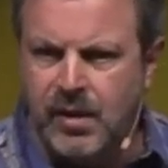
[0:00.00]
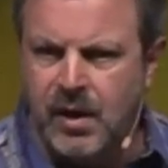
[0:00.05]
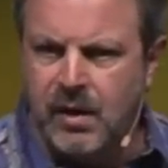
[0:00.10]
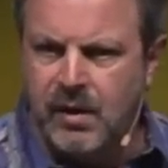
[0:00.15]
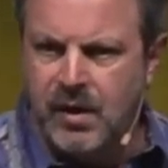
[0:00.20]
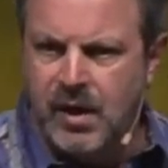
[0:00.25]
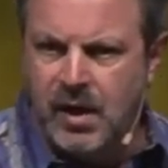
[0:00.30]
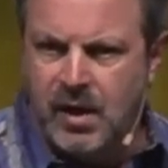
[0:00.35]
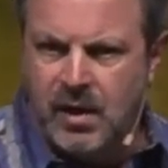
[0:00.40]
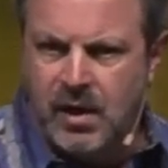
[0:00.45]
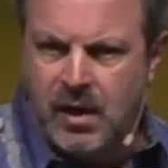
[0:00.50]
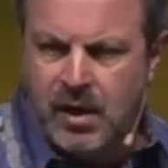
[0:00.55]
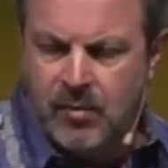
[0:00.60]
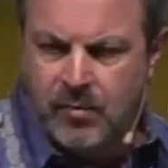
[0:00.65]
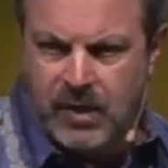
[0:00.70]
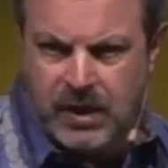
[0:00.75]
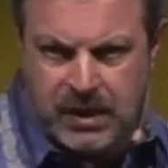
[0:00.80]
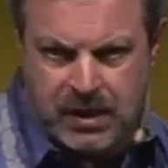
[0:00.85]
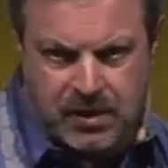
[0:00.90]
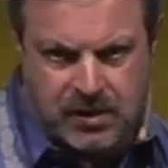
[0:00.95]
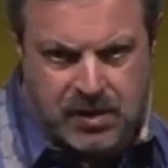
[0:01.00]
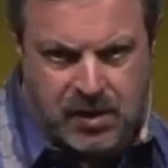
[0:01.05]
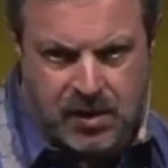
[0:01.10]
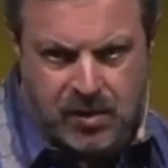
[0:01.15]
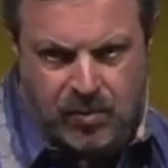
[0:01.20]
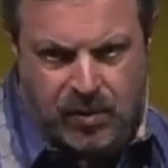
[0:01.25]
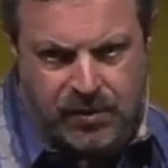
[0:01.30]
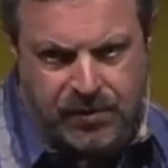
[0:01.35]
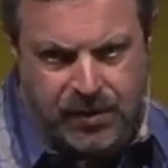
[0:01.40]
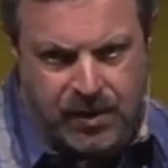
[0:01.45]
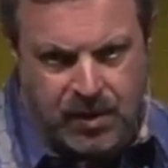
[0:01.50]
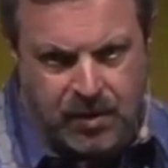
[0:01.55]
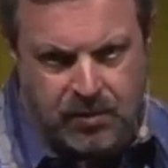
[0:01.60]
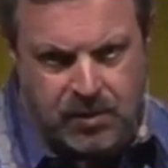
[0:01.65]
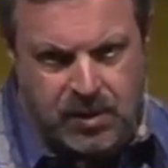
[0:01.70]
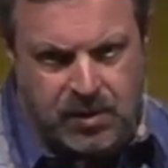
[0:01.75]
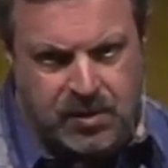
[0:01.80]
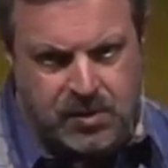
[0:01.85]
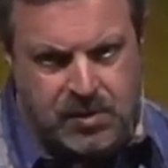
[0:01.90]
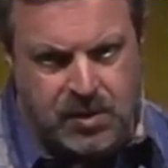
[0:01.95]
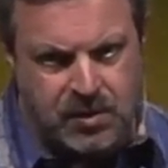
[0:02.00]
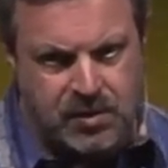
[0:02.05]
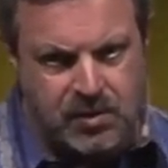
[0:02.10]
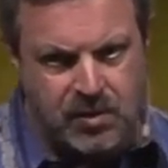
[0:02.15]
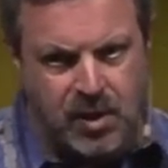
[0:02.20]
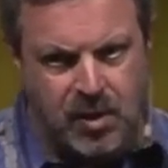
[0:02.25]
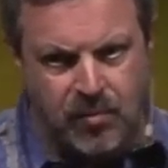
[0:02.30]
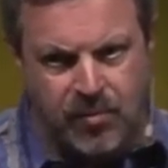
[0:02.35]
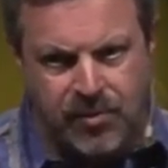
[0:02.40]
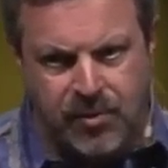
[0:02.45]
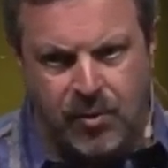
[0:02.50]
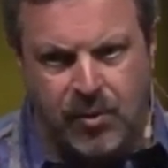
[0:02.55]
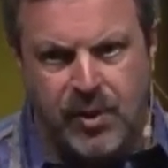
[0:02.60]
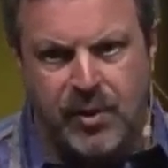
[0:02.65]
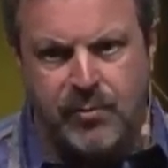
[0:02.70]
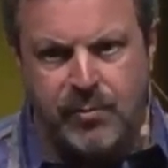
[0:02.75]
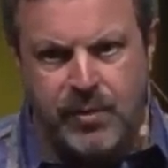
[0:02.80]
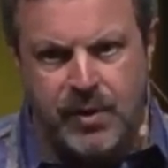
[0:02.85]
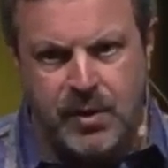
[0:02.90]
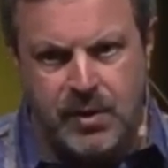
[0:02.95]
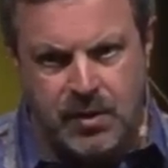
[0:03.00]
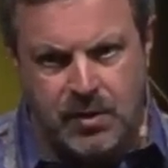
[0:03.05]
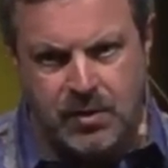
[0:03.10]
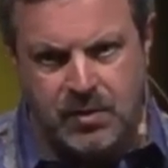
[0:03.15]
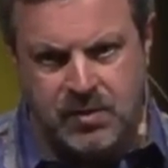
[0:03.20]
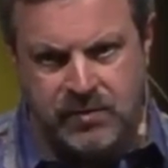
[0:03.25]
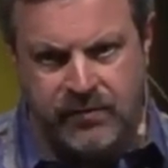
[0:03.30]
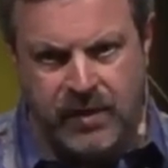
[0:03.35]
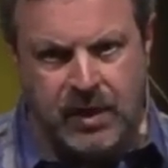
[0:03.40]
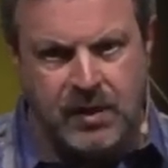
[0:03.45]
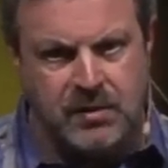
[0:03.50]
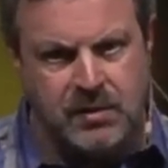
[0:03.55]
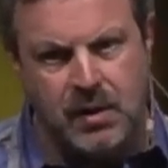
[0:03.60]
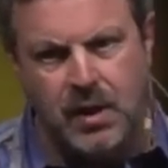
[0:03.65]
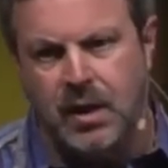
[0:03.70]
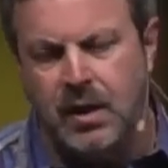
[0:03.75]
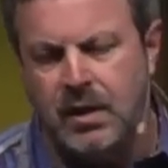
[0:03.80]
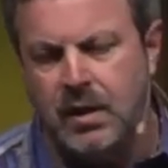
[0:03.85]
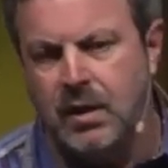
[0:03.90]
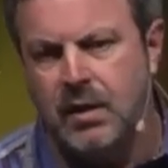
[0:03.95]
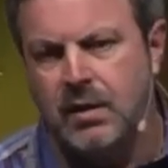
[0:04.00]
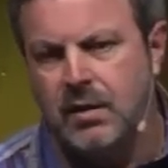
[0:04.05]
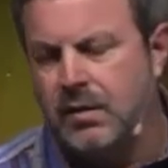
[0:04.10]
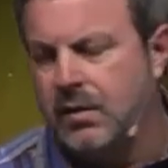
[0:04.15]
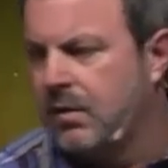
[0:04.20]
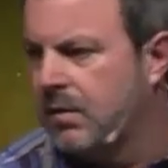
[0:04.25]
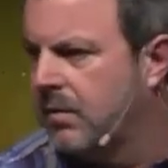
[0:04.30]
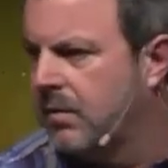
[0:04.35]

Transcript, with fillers: thought of that, but I can tell you one thing you just disarmed 33 years of anxiety.